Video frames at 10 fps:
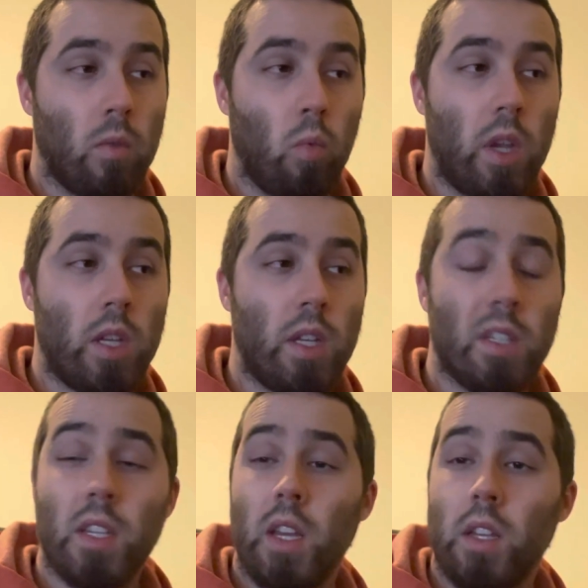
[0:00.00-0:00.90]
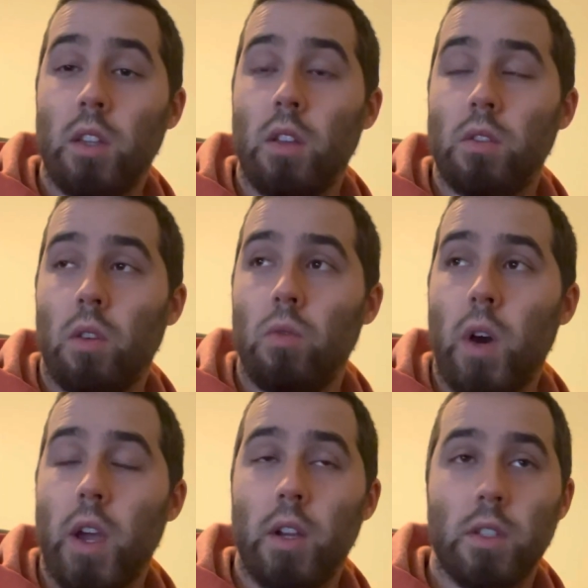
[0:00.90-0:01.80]
we disconnected those old
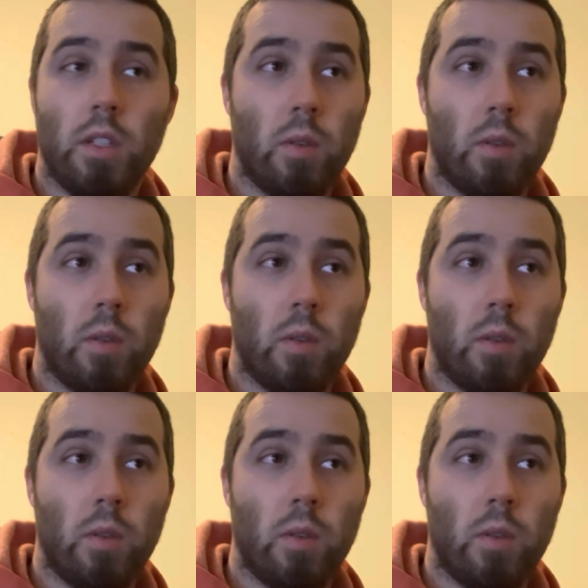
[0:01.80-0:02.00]
wires.